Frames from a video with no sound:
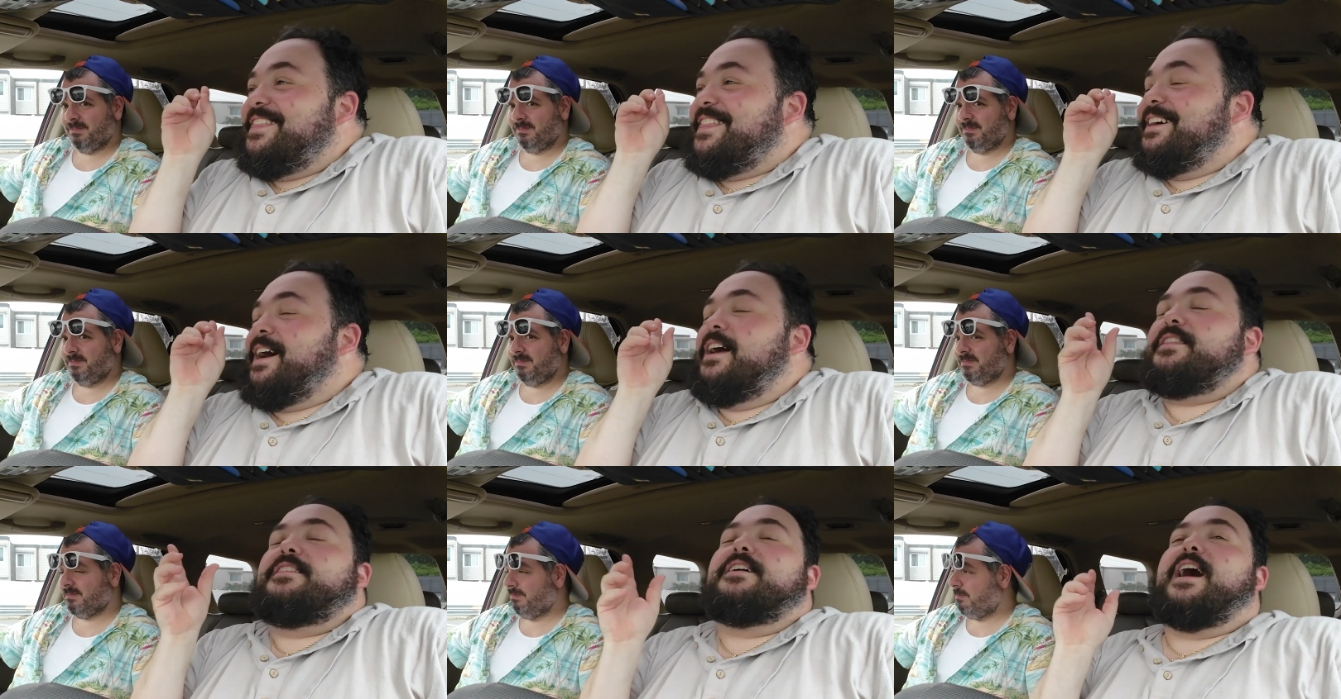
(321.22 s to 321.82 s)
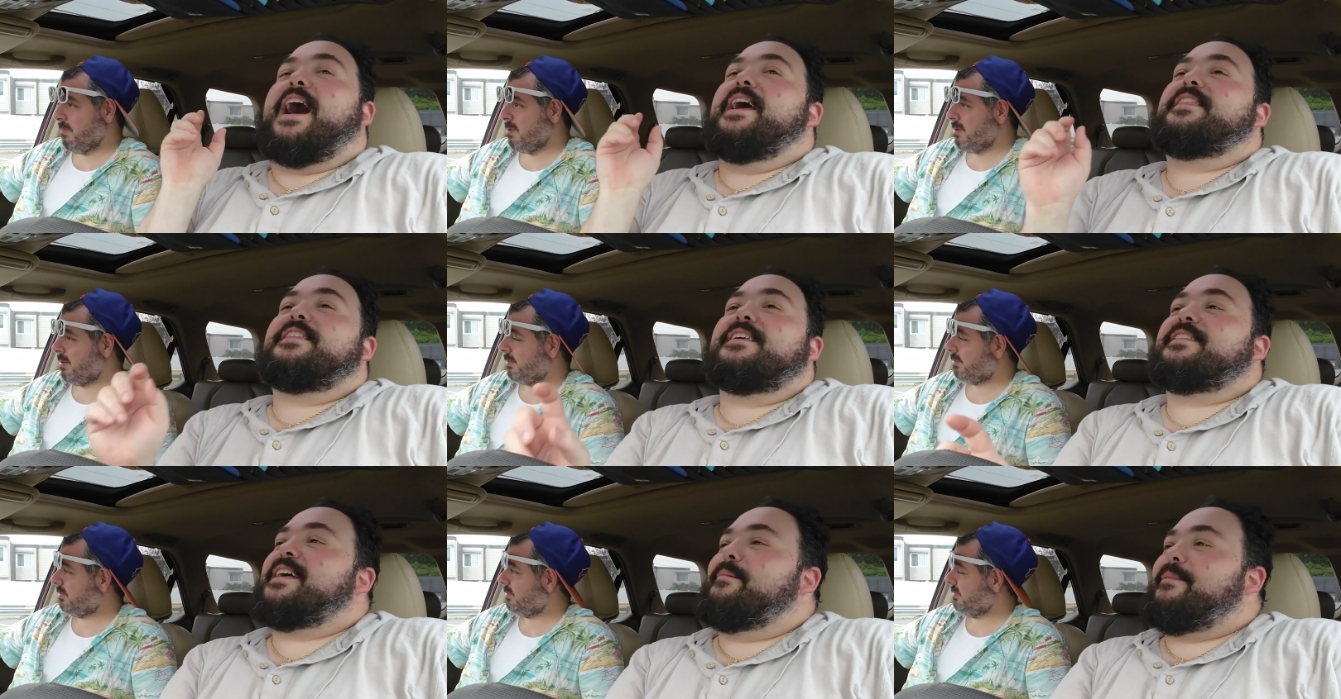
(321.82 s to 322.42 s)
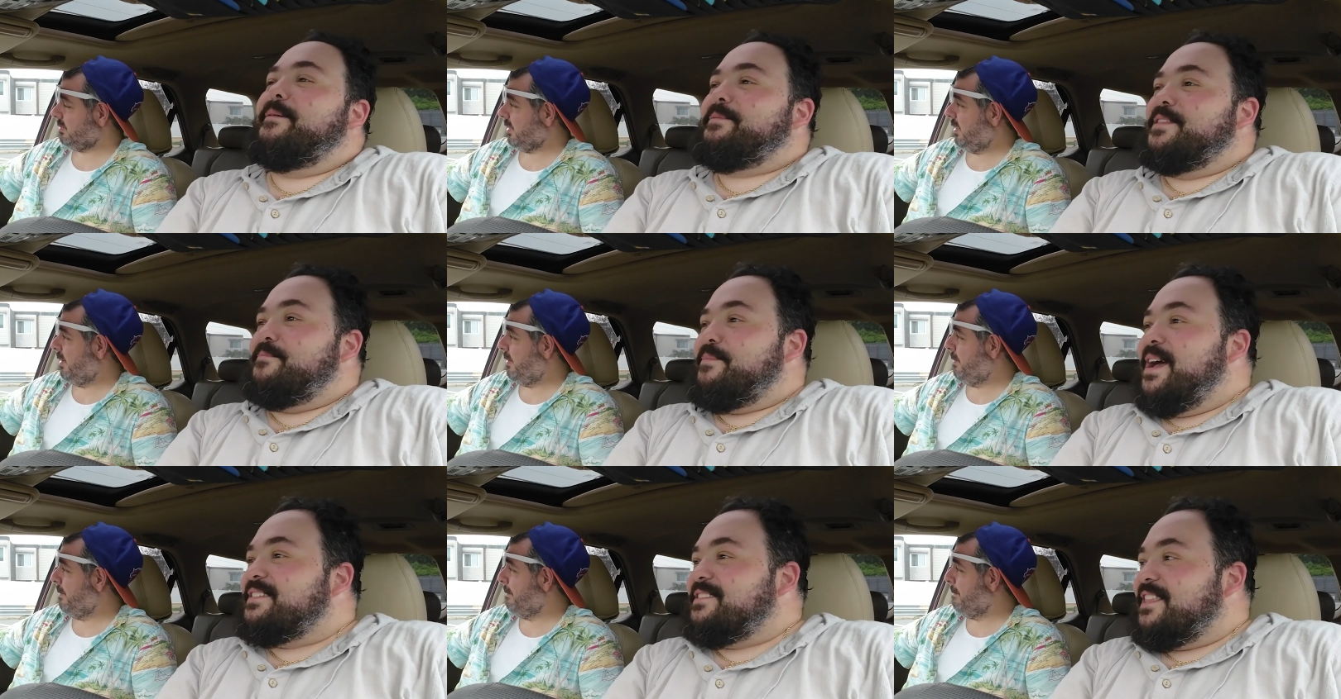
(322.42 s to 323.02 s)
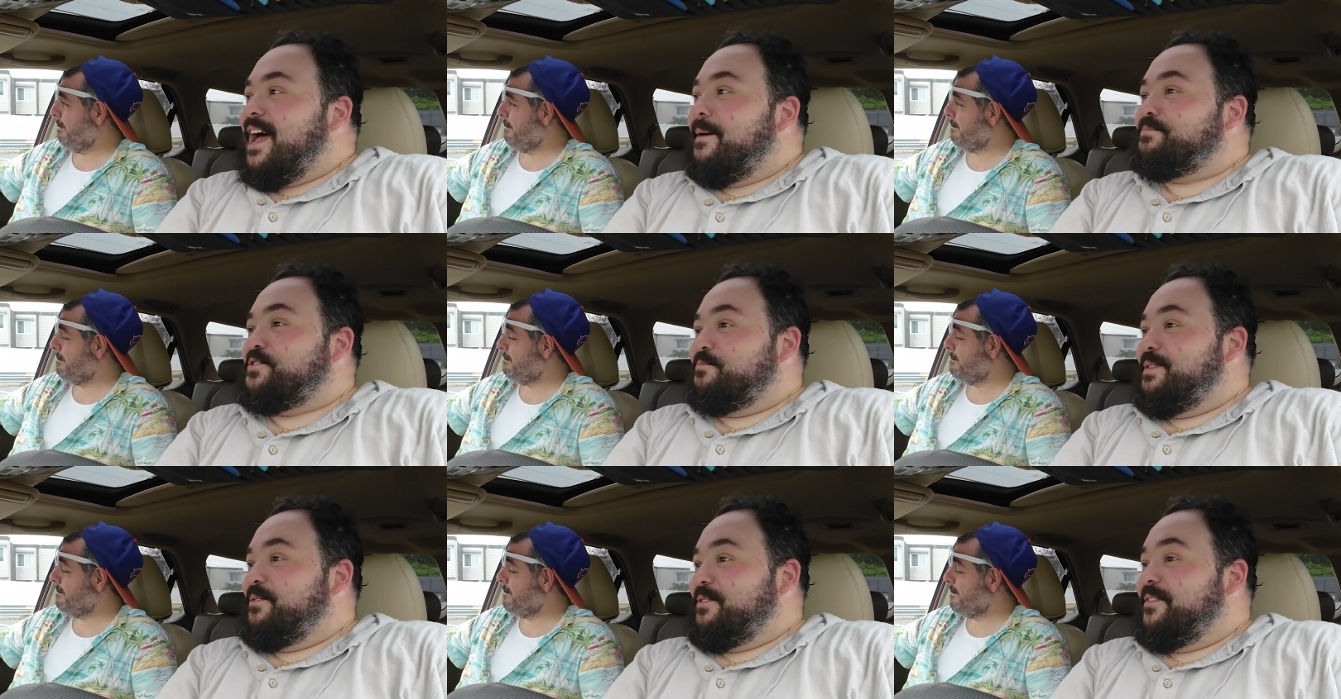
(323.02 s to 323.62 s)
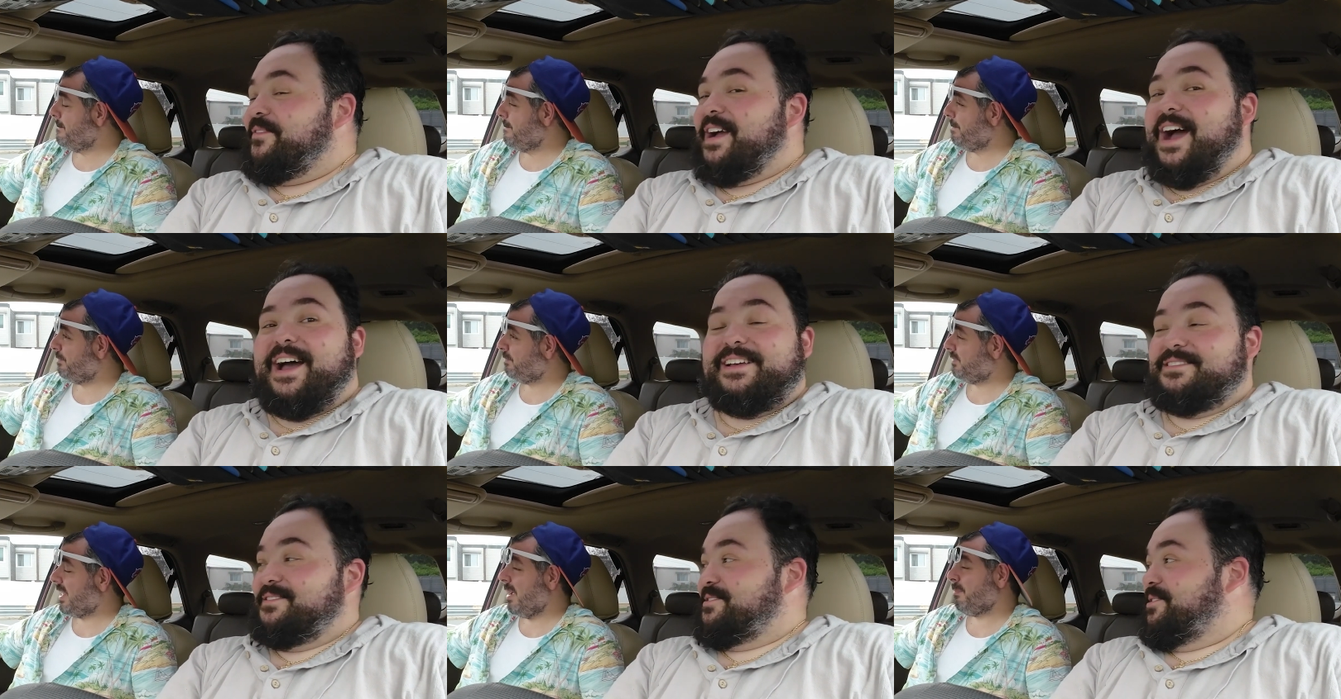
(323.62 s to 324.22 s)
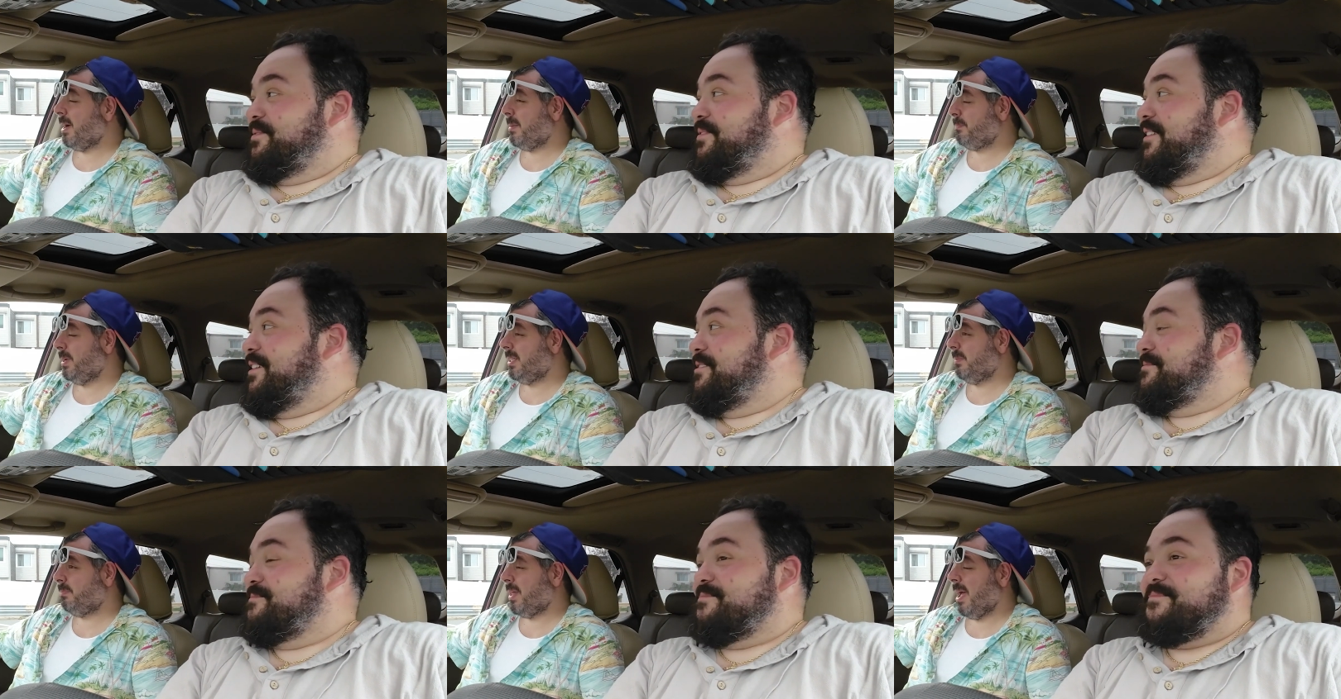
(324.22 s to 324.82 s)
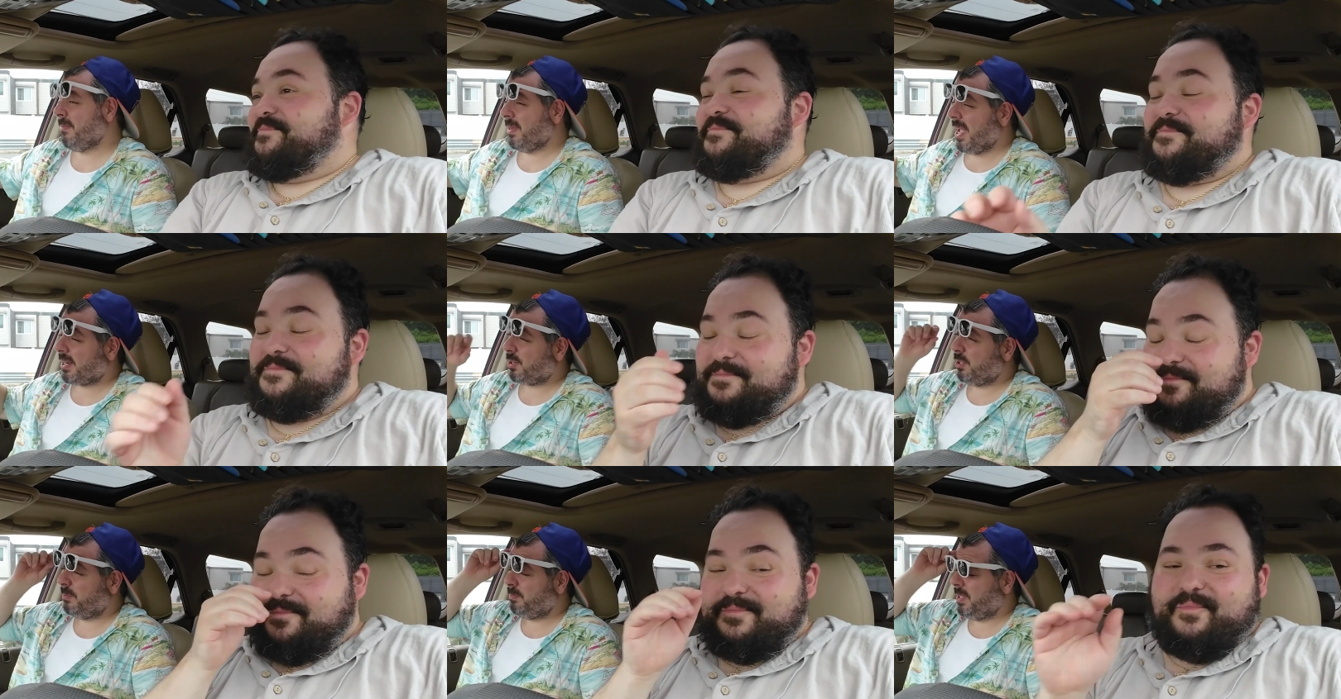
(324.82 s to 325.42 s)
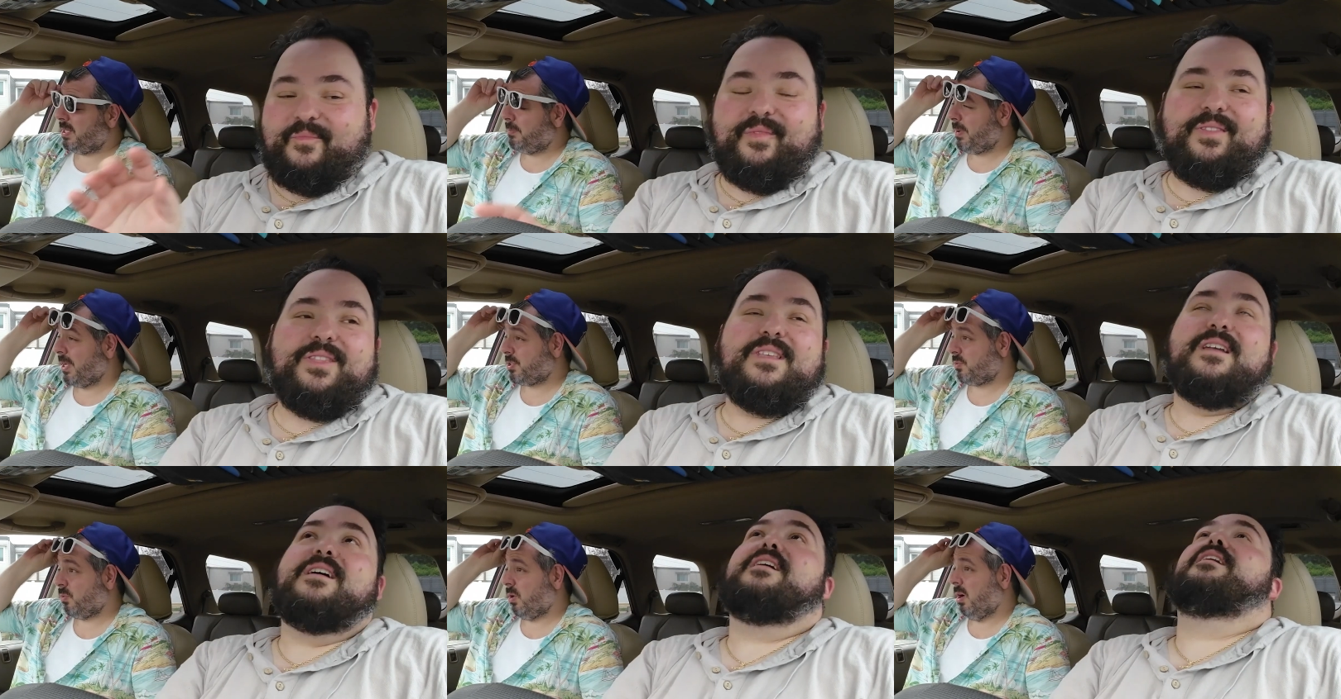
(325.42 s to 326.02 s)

Speaker 1: I think that might be the best lobster meat we've gotten.
Speaker 2: That might be
Speaker 1: the,
Speaker 2: that could be the best